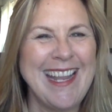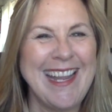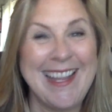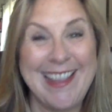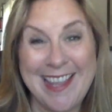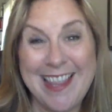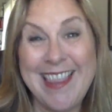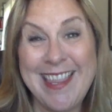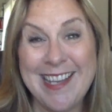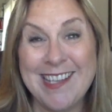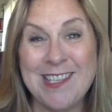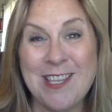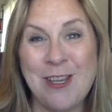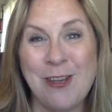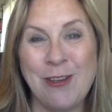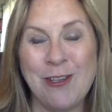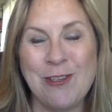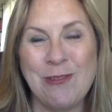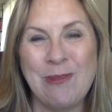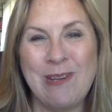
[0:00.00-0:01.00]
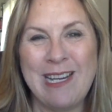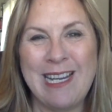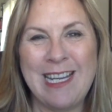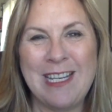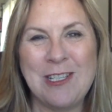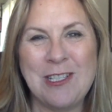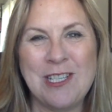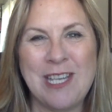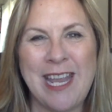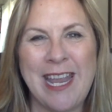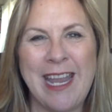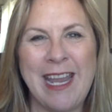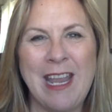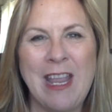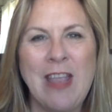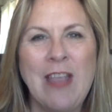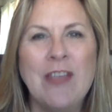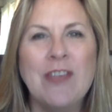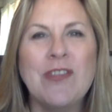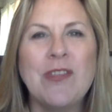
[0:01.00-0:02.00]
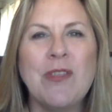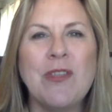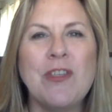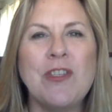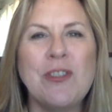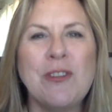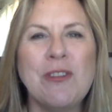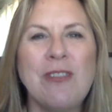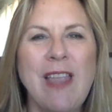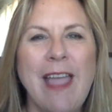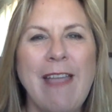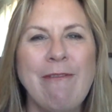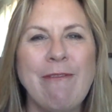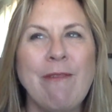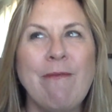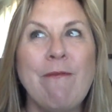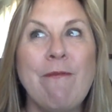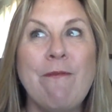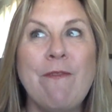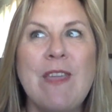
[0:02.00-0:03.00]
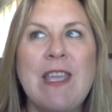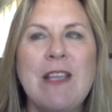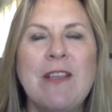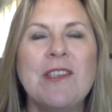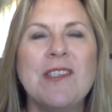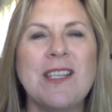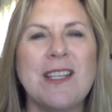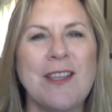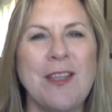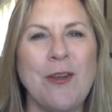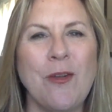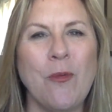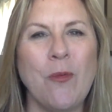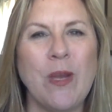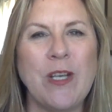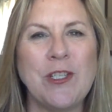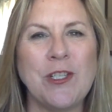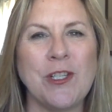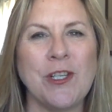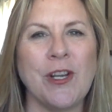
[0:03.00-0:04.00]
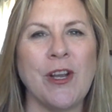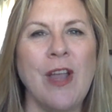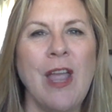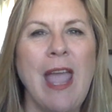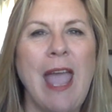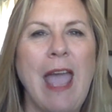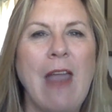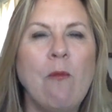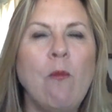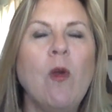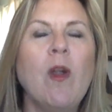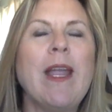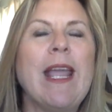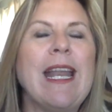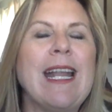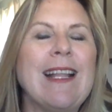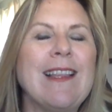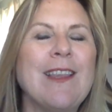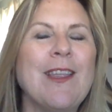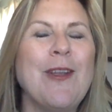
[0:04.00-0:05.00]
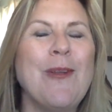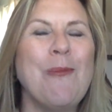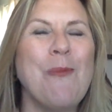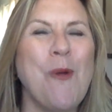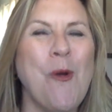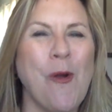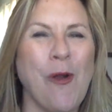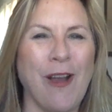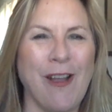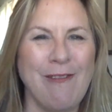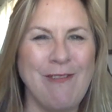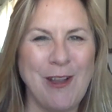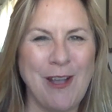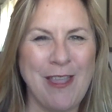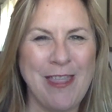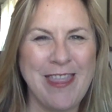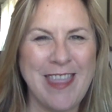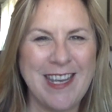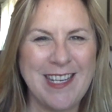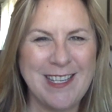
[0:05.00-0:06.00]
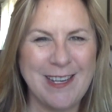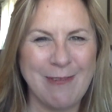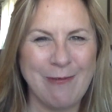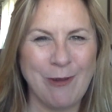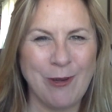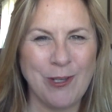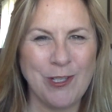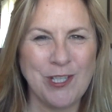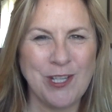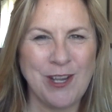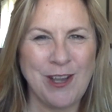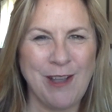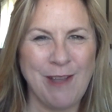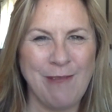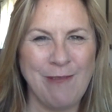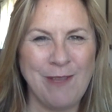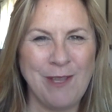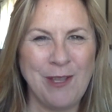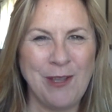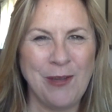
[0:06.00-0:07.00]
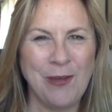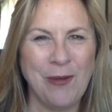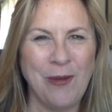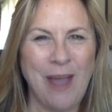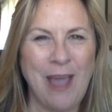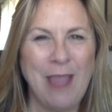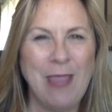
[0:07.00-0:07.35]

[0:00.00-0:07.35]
in the things that you're doing each day so that your life feels a little richer and we're getting a little more of the authentic version of you.